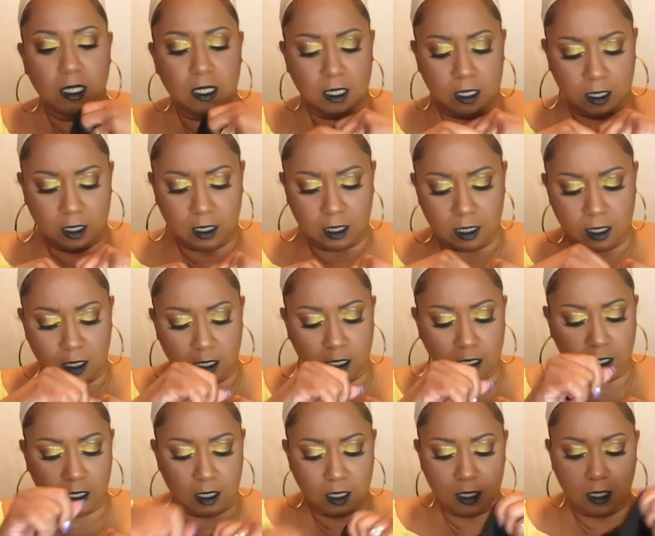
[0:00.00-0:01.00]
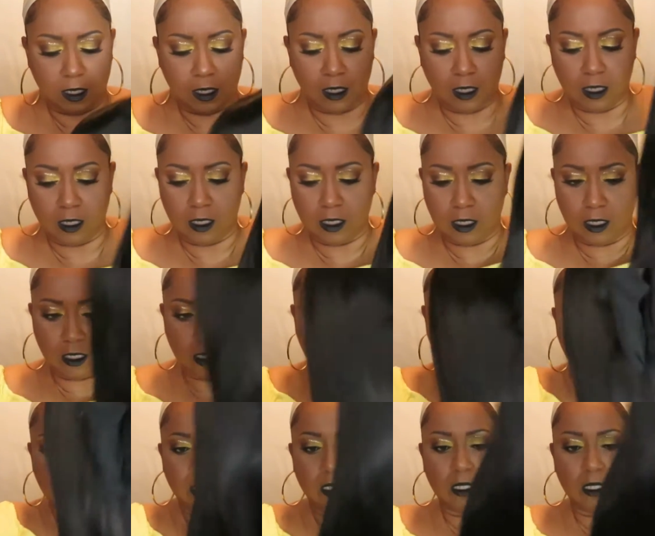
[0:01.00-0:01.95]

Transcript: [no speech]